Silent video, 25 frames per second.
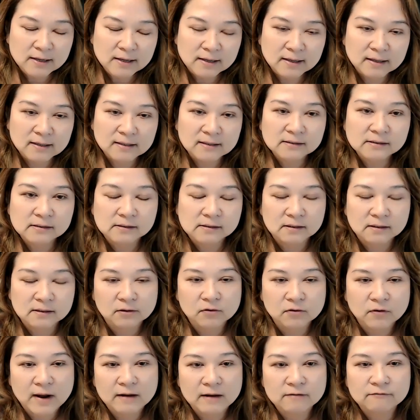It is
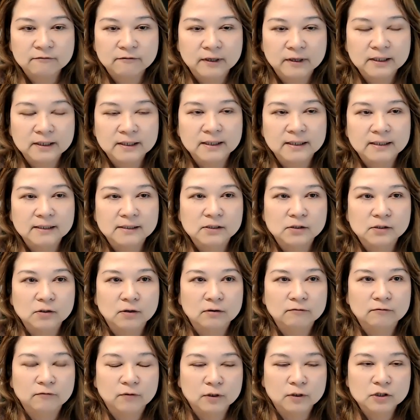grant funded, so
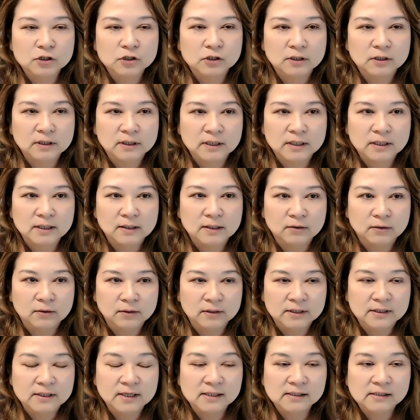unfortunately,
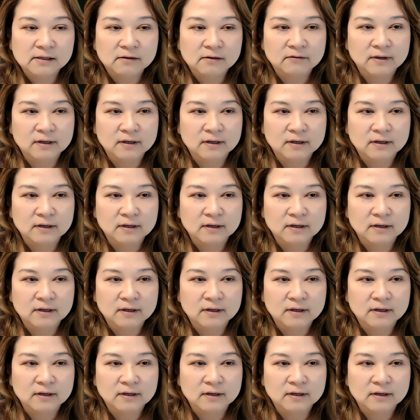it does